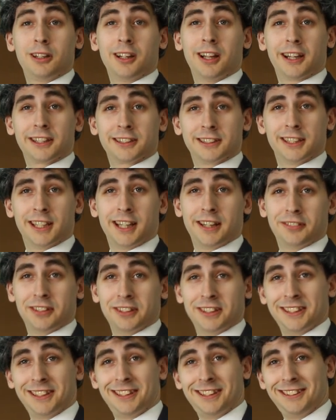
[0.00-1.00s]
would like to have a
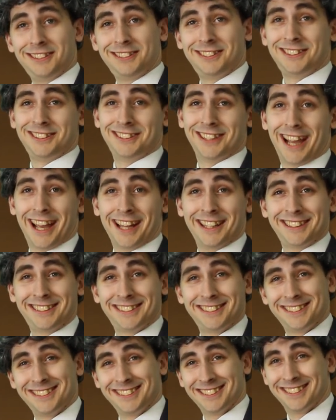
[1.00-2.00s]
little
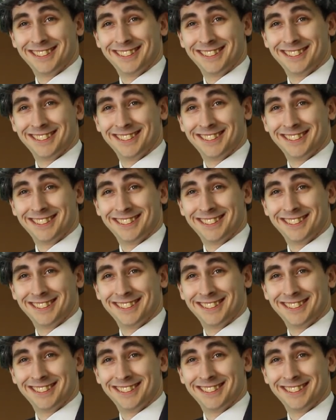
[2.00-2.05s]
chat.